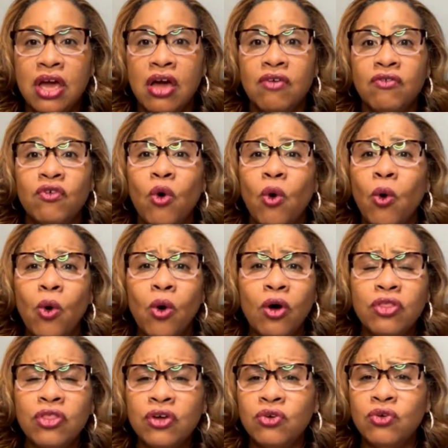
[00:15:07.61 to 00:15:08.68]
for all
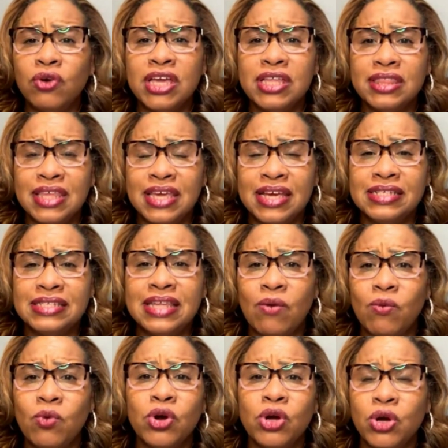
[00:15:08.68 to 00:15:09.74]
the great things that
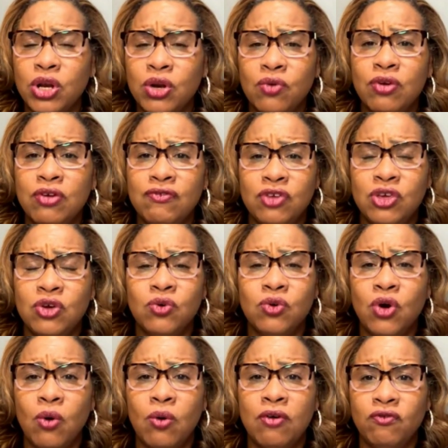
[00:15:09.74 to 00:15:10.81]
we're going to review
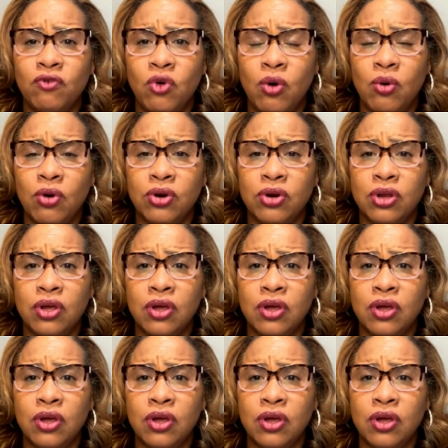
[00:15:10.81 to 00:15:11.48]
going forward.